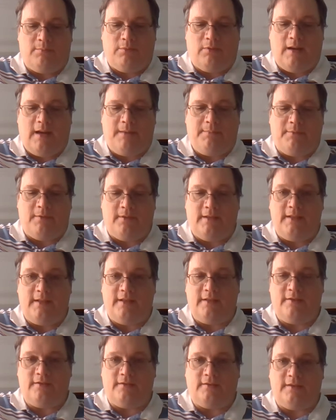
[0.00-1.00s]
a proper
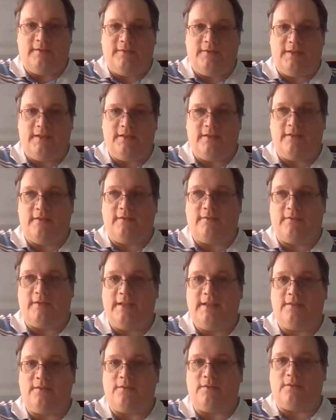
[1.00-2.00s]
initial division of
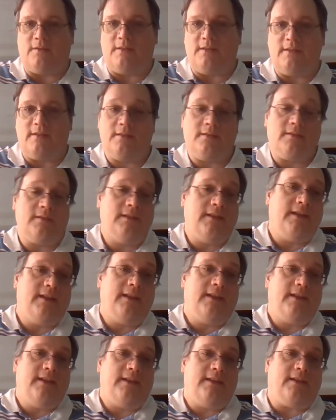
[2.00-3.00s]
resources.
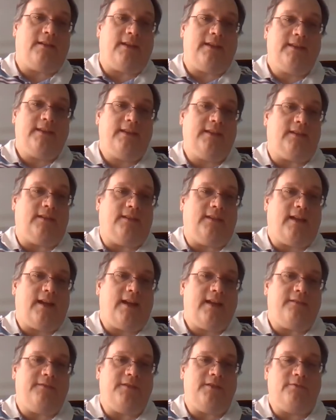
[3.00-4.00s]
Now, I think a
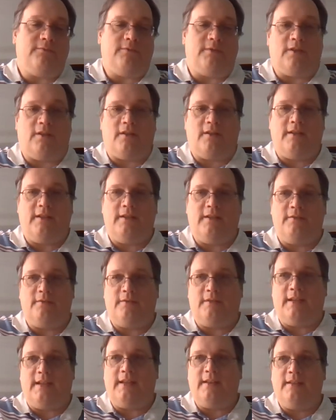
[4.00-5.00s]
lot of you would
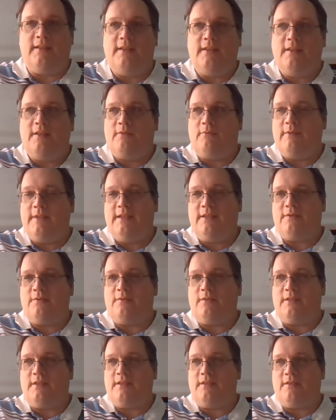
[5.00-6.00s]
argue that
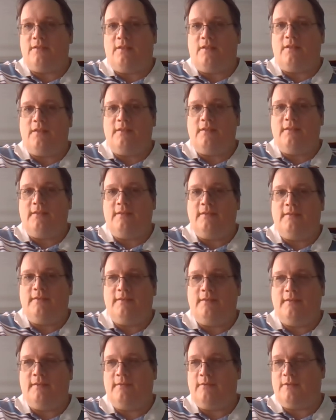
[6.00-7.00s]
resources
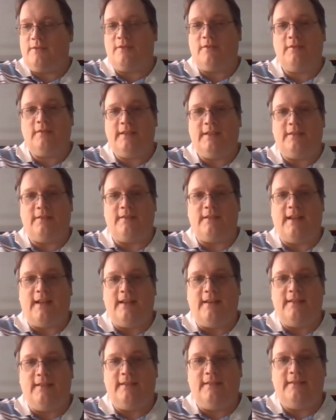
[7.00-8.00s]
certainly they're
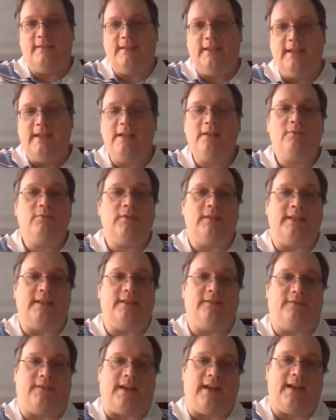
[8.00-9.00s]
not equally
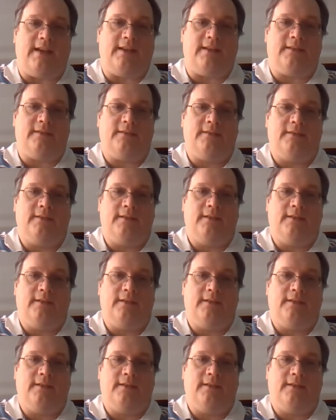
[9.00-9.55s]
divided,